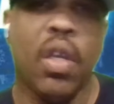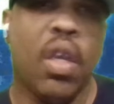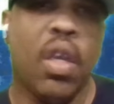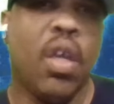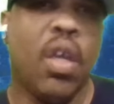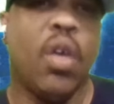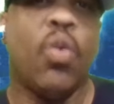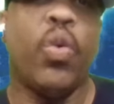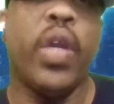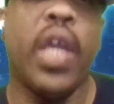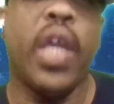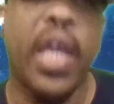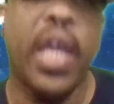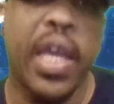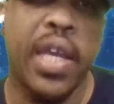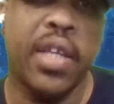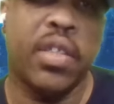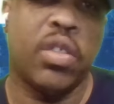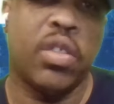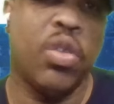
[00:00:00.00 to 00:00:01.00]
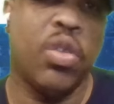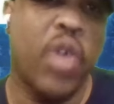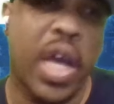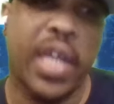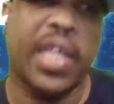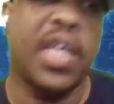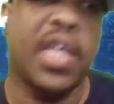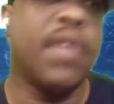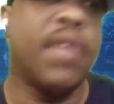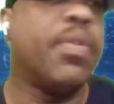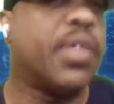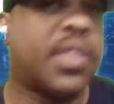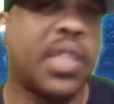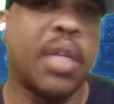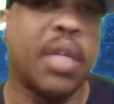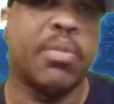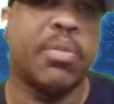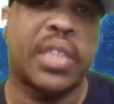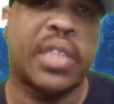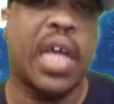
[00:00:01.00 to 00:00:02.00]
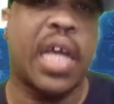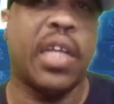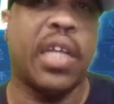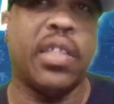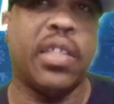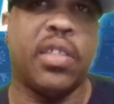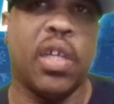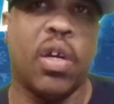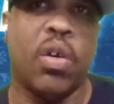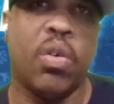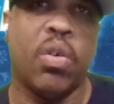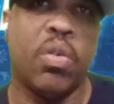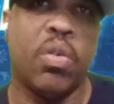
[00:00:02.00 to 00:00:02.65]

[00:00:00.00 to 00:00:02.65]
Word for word: We is. You gotta give us something solid though